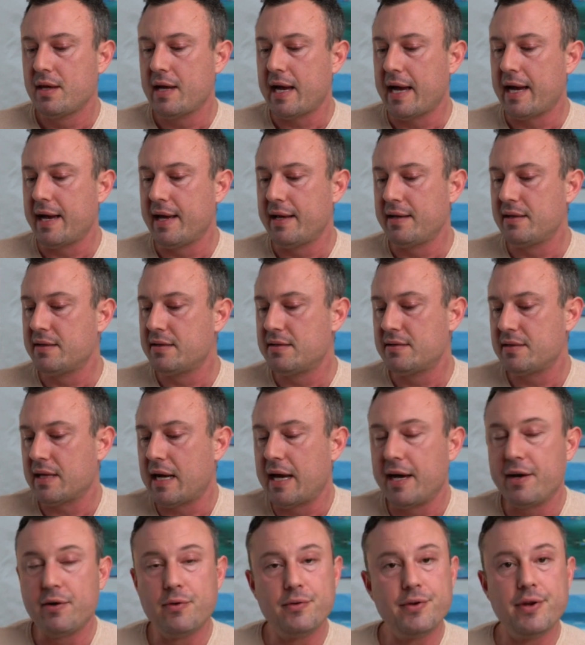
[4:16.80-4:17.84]
And
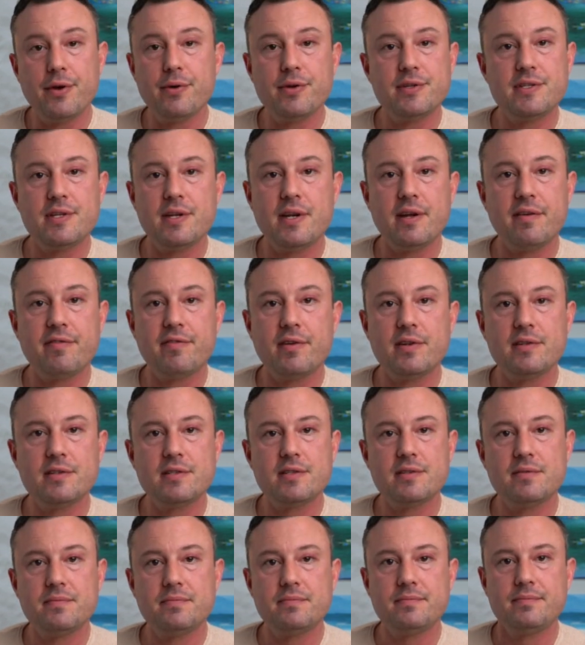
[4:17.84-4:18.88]
I don't notice the
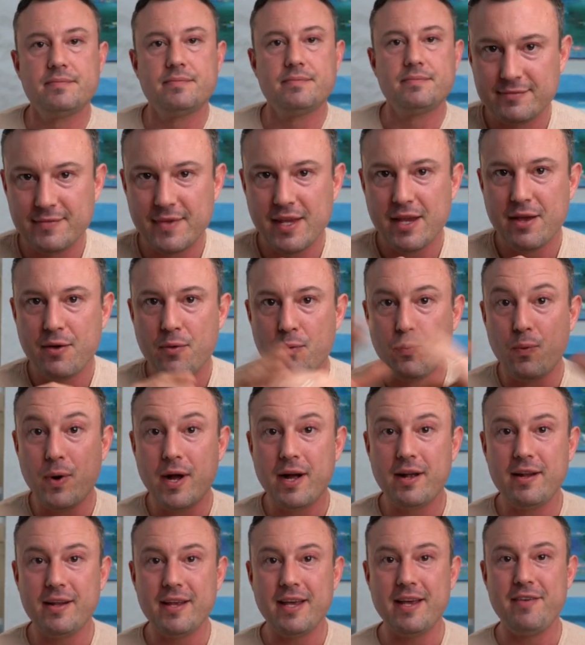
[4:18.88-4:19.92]
difference.
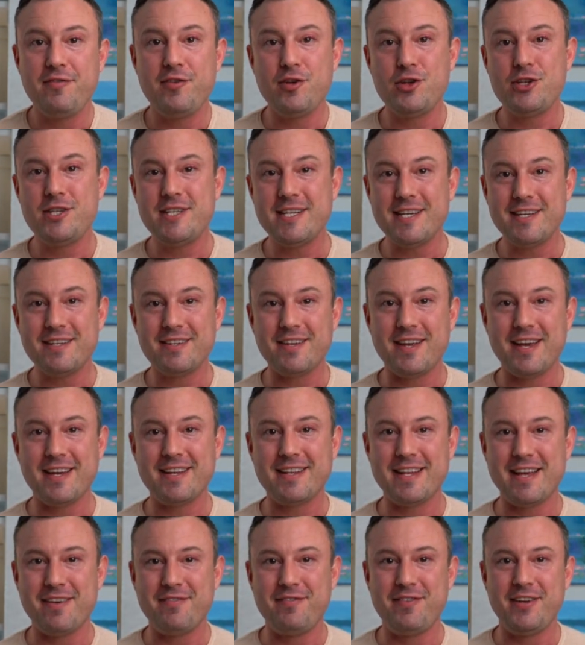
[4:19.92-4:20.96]
Well, if you did like
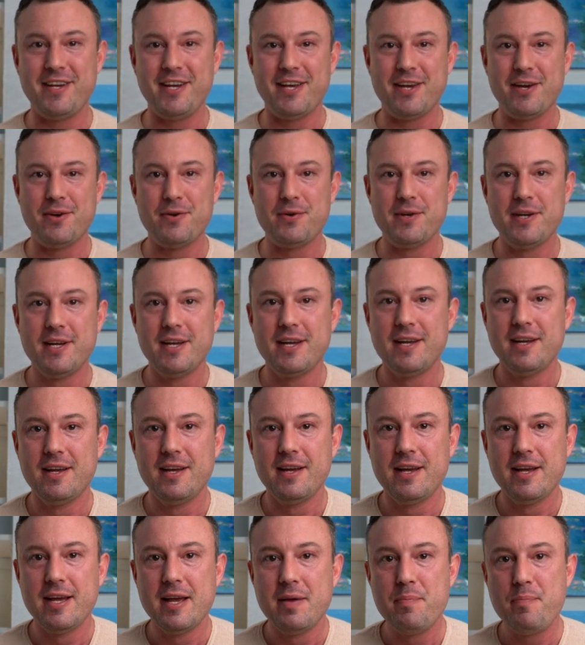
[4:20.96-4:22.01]
that video,
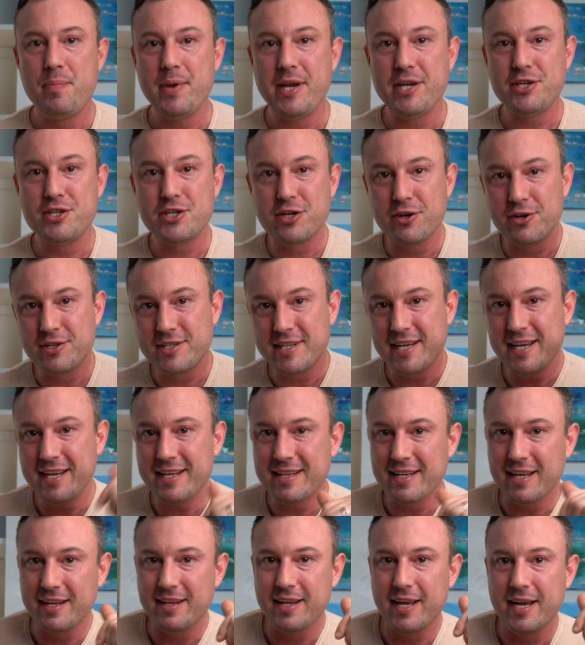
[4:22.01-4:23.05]
be sure to hit
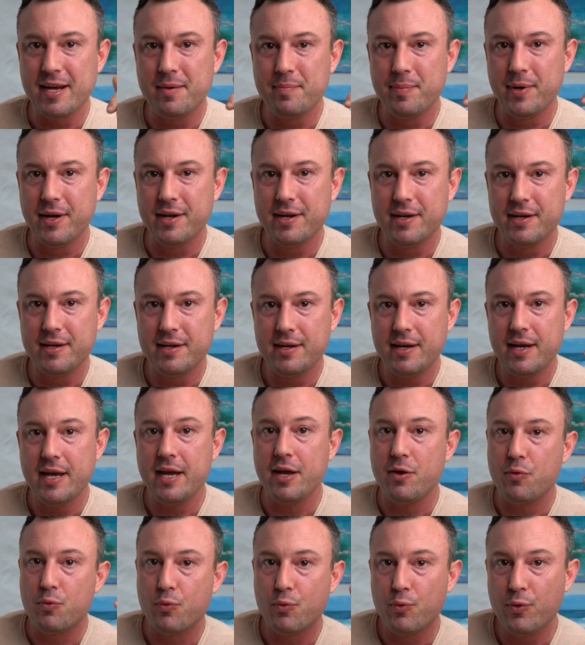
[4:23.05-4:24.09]
that like button.
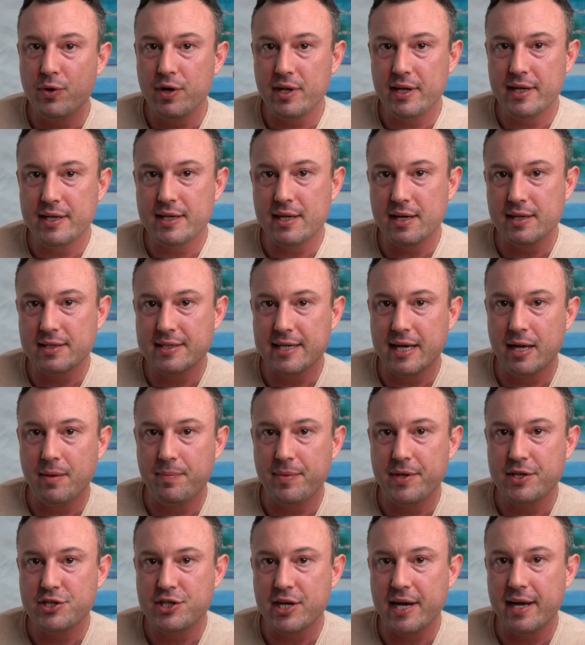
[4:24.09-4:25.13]
It really does
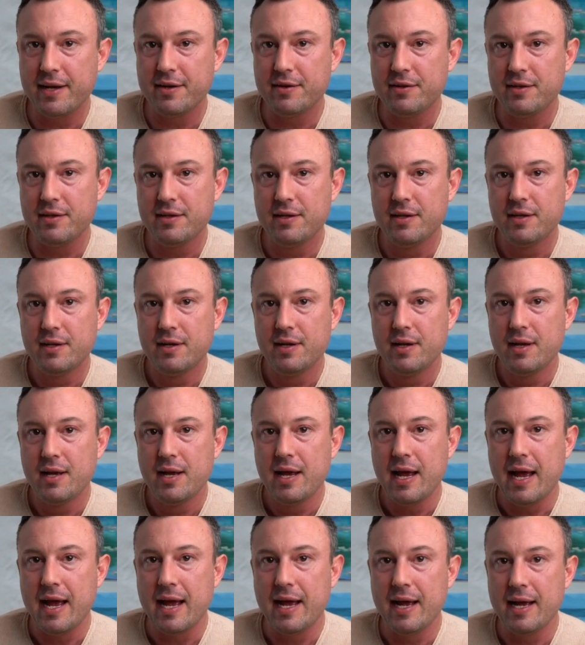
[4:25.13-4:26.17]
help the channel.
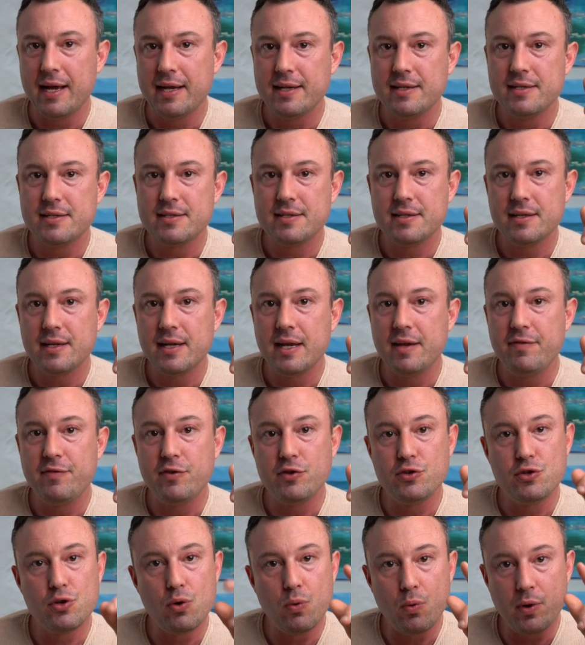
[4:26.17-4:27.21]
And if
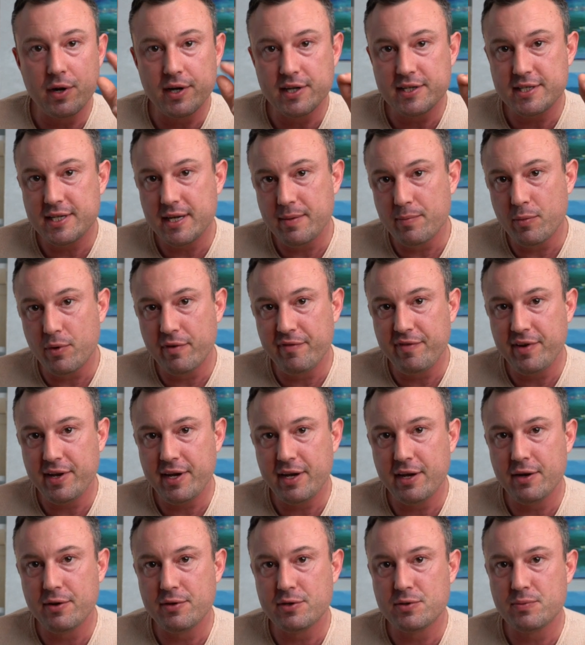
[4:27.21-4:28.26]
you do want to see more
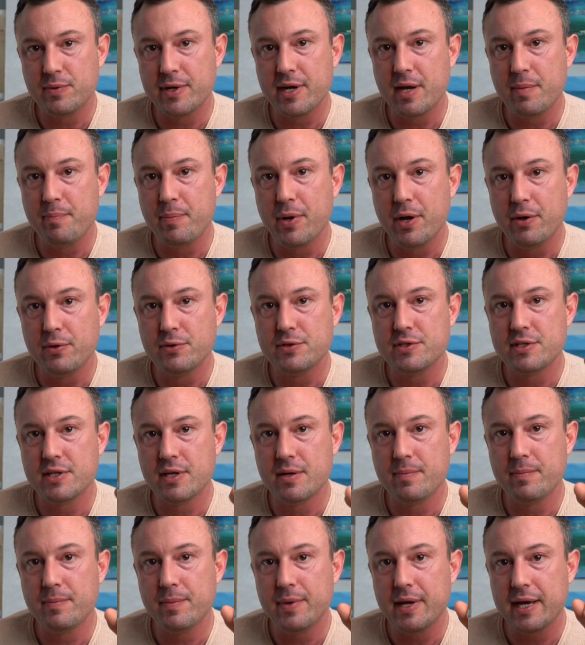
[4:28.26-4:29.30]
videos when I post
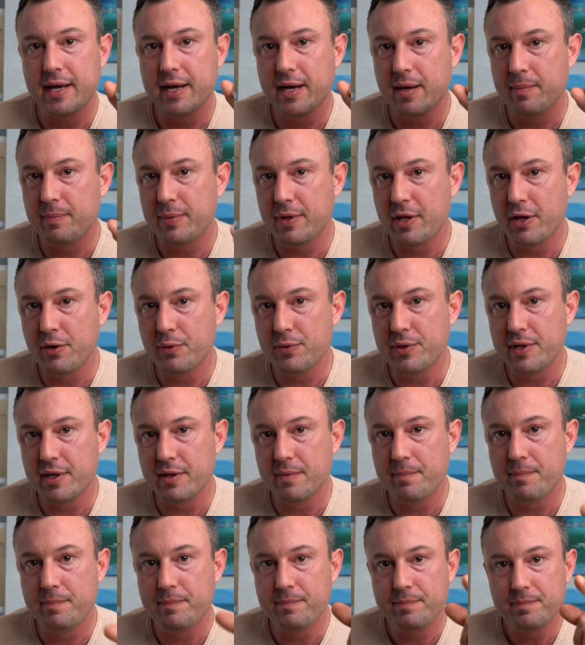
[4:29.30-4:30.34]
them and upload
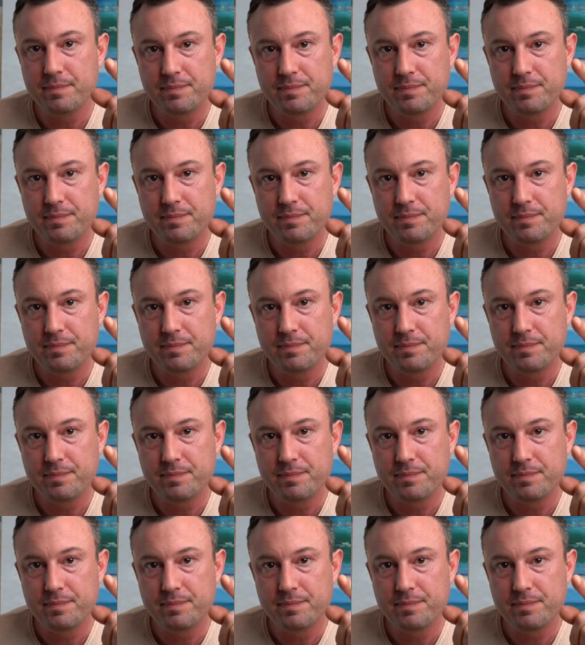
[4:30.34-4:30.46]
them,